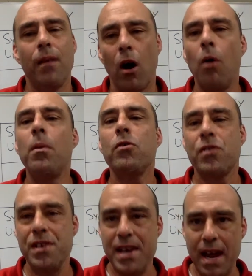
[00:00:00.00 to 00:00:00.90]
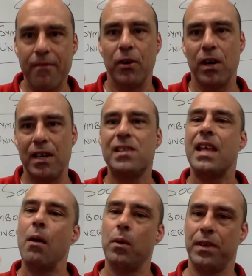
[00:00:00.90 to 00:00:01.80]
almost never is
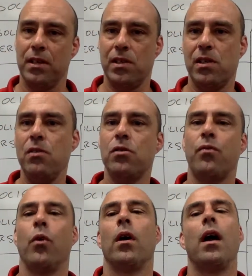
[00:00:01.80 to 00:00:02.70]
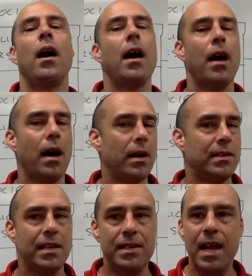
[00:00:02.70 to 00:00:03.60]
that what this is used for.
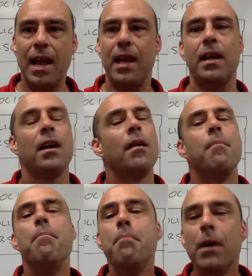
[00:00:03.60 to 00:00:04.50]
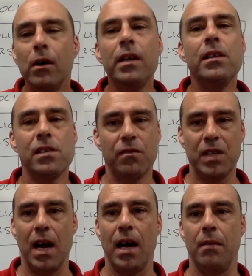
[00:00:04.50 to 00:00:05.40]
Today, millions of
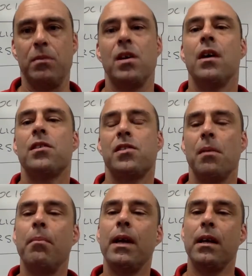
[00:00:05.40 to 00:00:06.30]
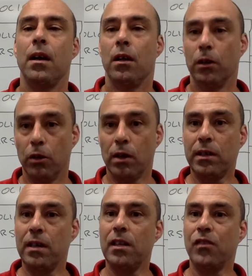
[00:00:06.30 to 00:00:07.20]
times, somebody looked
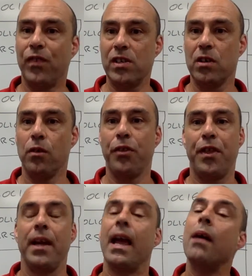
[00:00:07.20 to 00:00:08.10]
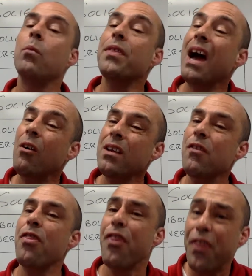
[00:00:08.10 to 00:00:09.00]
at this physical thing and without
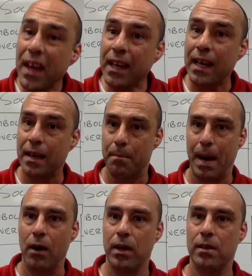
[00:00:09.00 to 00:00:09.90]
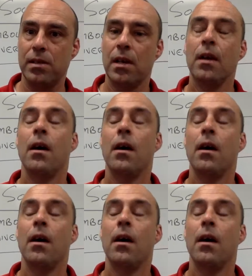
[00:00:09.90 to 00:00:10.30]
even thinking about it,